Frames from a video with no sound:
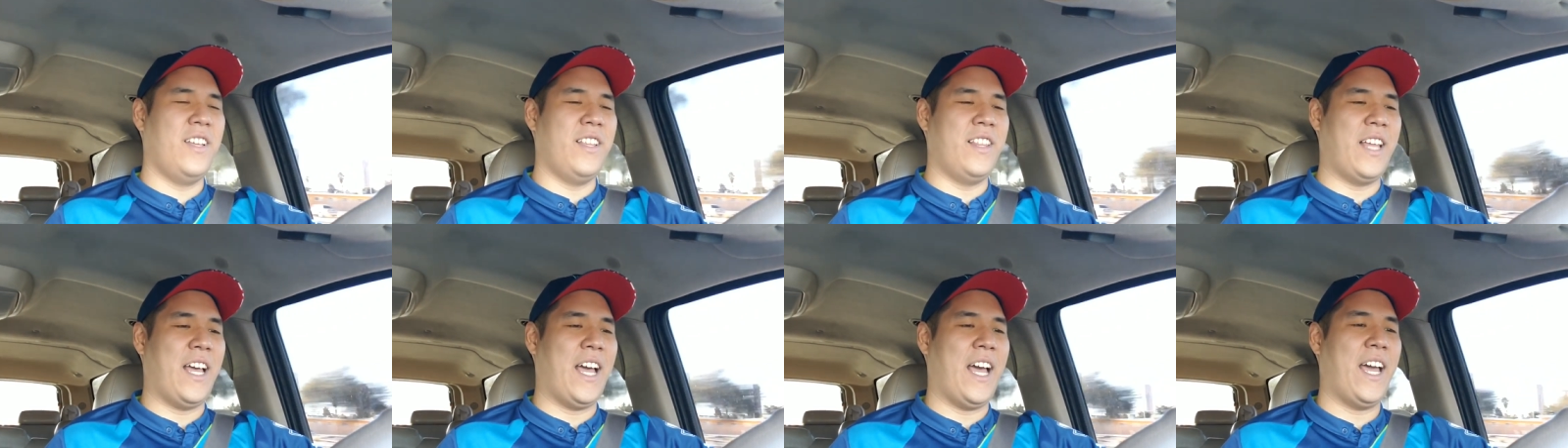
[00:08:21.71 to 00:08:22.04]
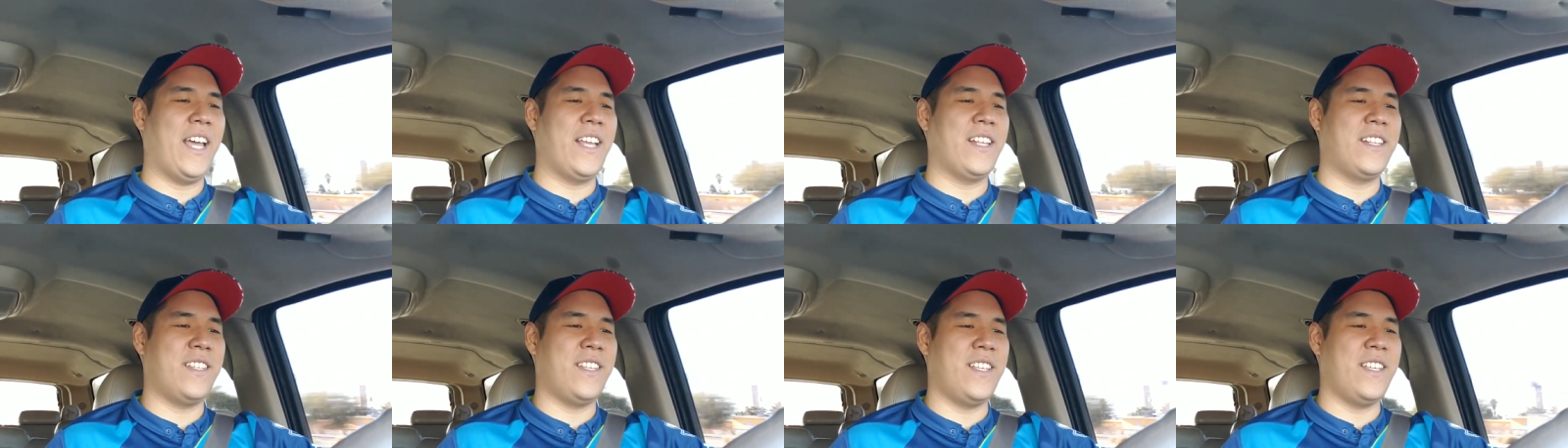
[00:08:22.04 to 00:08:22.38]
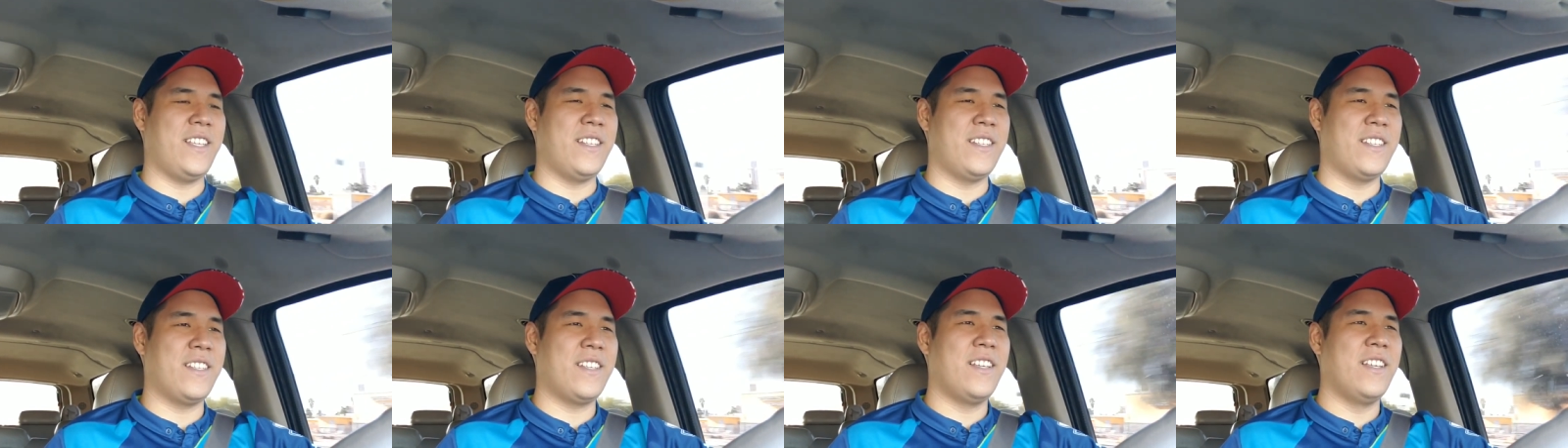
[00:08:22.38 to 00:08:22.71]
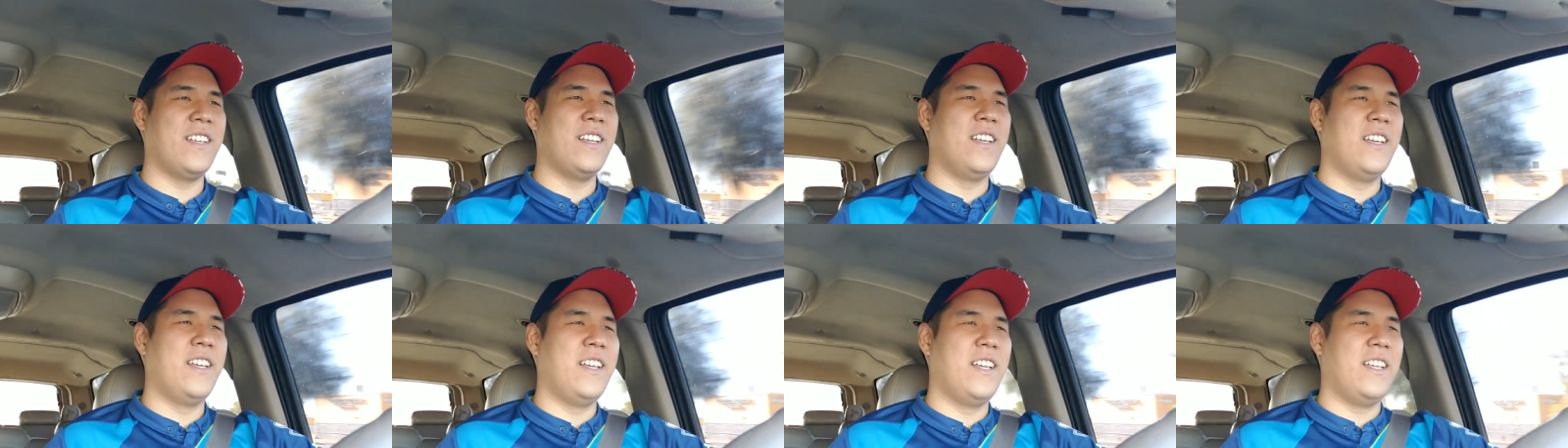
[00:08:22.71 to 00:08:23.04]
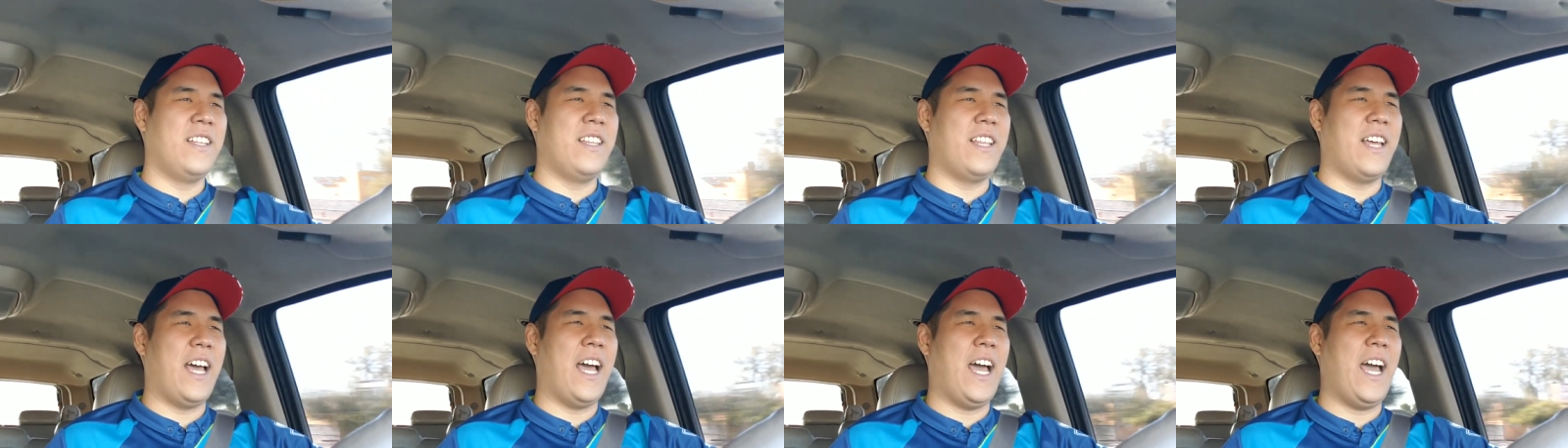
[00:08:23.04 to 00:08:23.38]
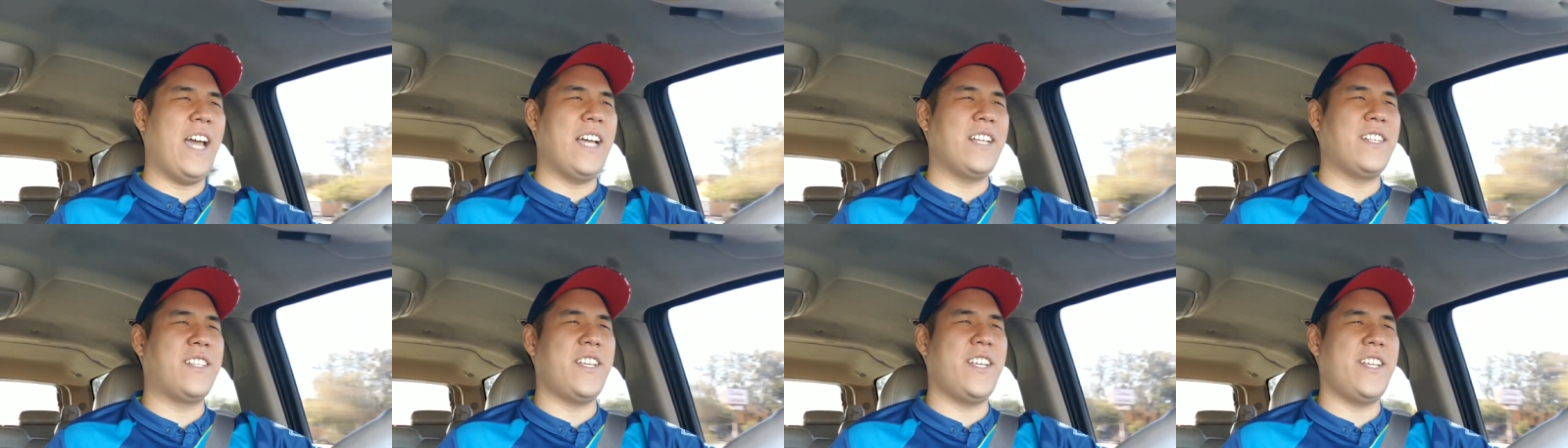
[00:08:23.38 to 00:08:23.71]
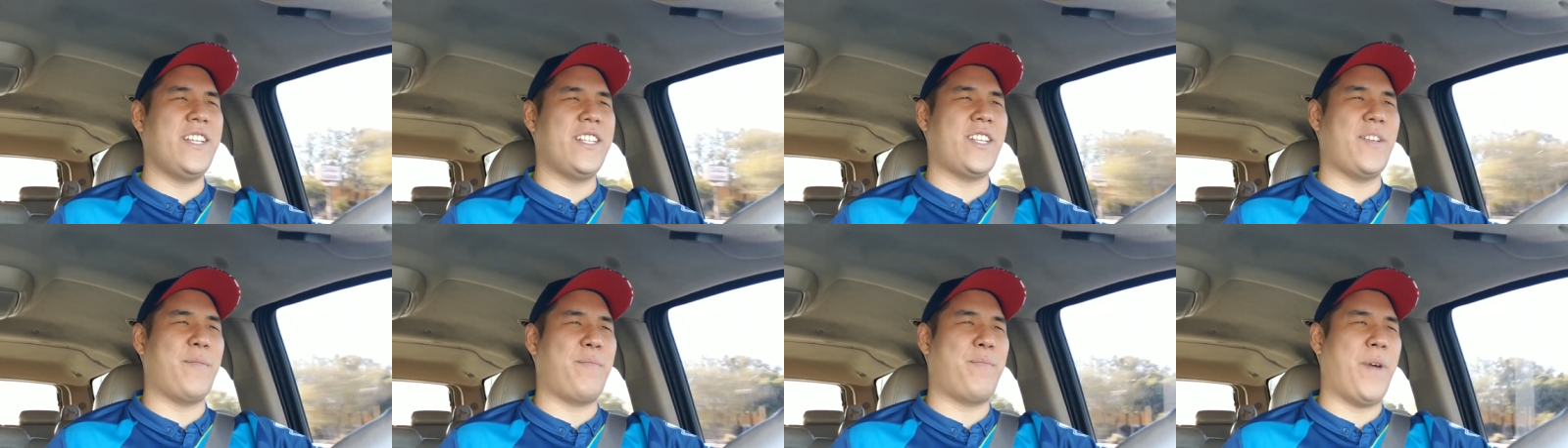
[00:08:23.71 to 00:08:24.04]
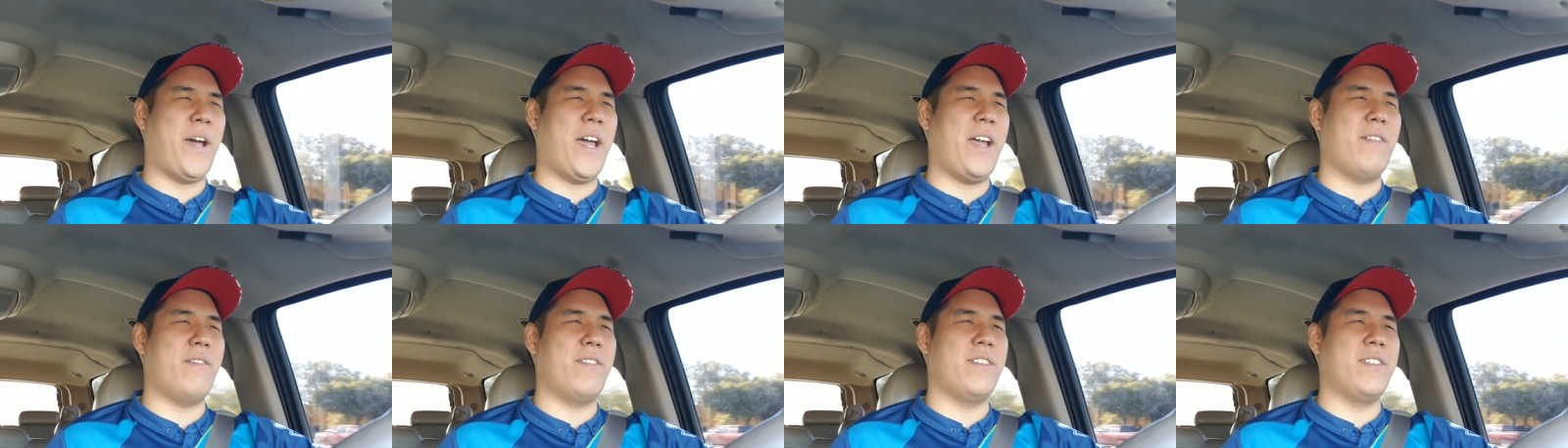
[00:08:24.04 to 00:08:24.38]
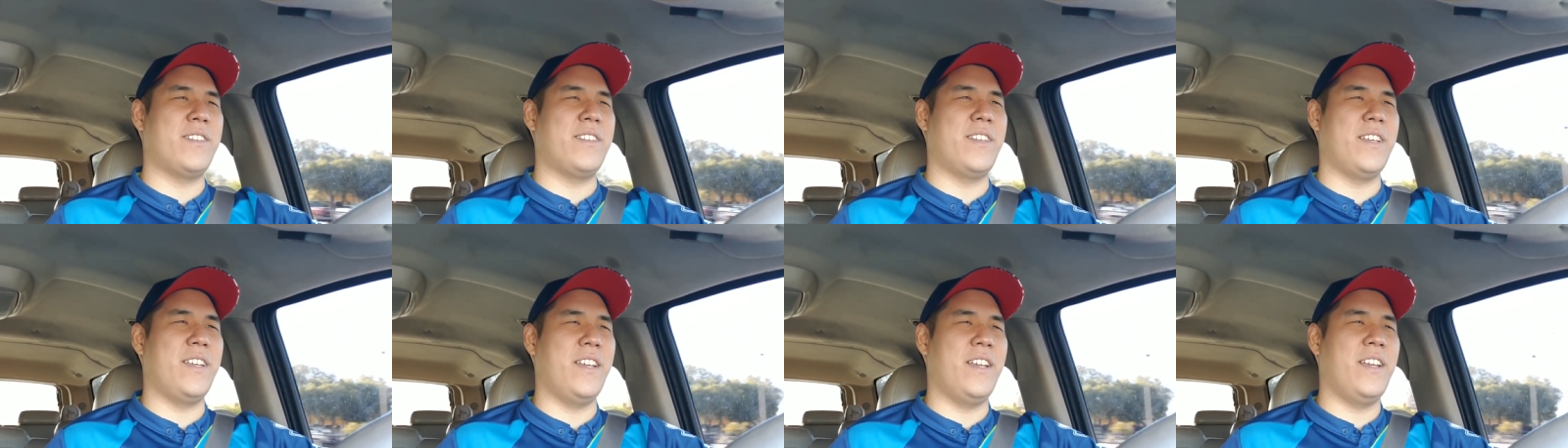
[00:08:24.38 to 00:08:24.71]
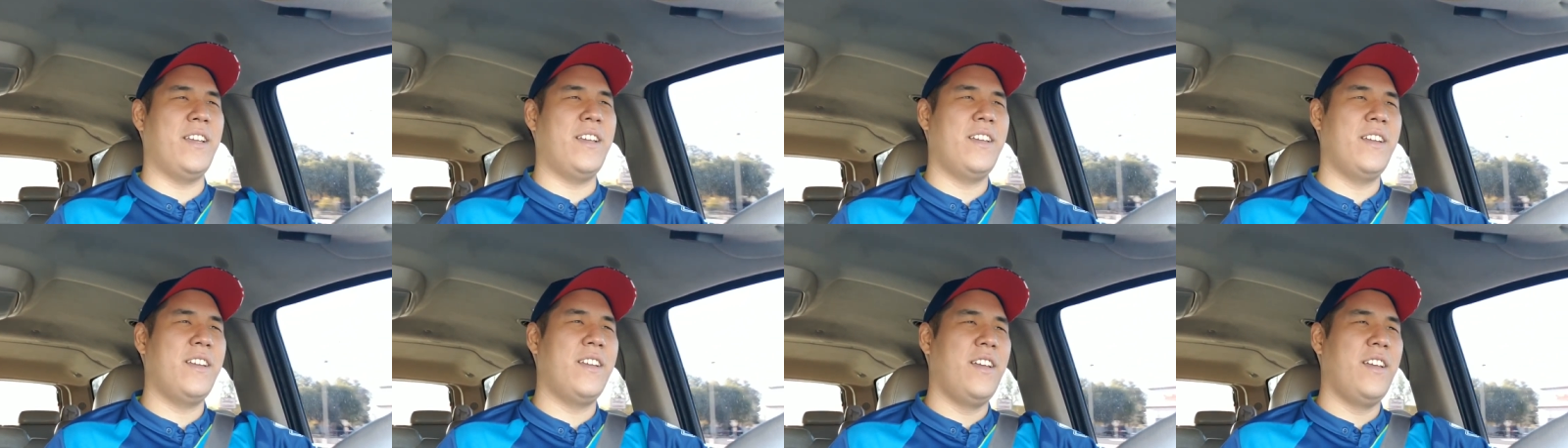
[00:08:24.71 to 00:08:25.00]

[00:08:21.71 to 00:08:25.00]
The high seas of piracy.